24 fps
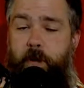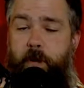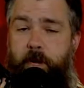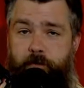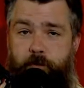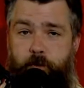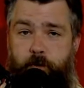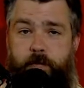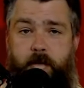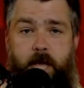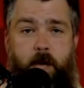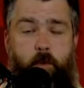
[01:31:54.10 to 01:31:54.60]

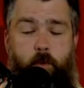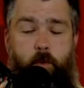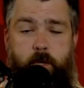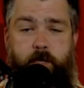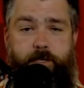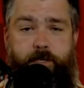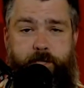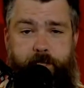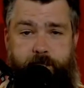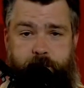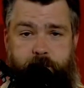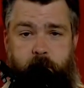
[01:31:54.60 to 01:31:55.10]
painful now,
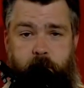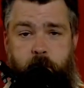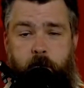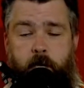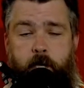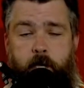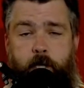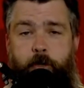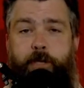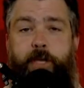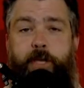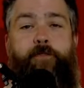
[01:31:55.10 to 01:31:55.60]
was it?
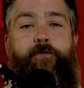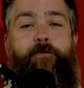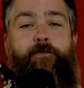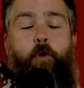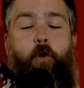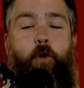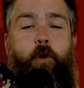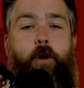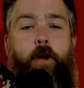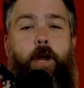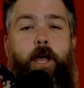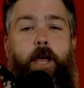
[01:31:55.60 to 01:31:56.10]
Looking
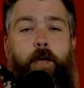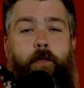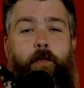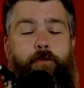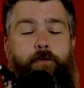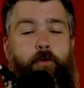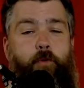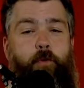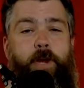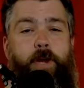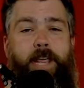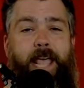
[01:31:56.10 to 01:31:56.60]
for
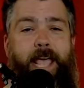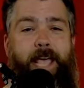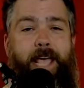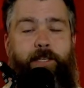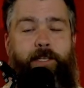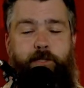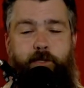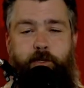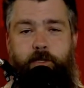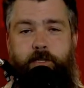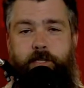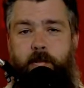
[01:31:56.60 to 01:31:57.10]
3
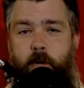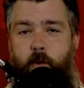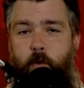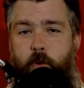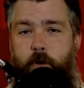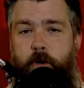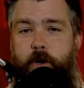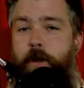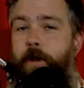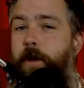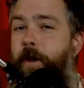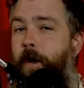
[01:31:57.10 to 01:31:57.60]
answers that
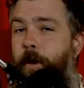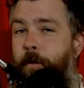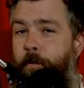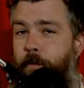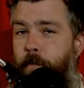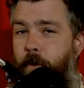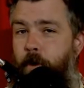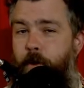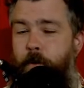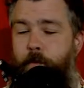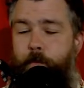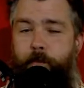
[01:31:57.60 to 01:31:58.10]
were
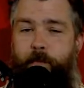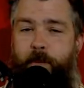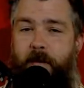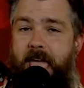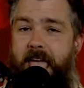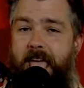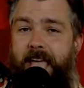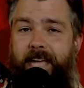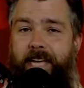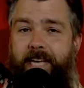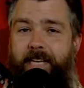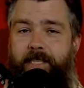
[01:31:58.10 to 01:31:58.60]

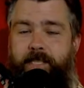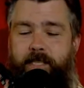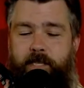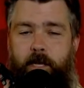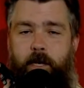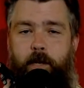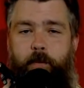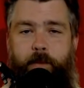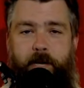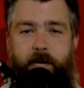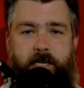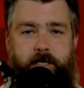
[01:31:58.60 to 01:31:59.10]
number-based,
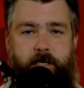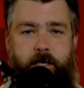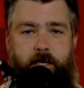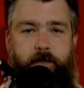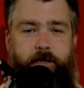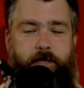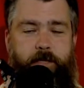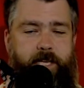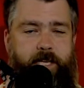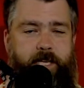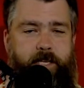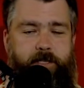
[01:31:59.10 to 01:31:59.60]
based
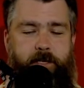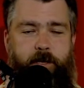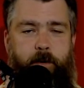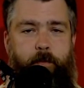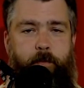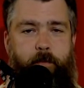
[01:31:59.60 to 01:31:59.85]
on these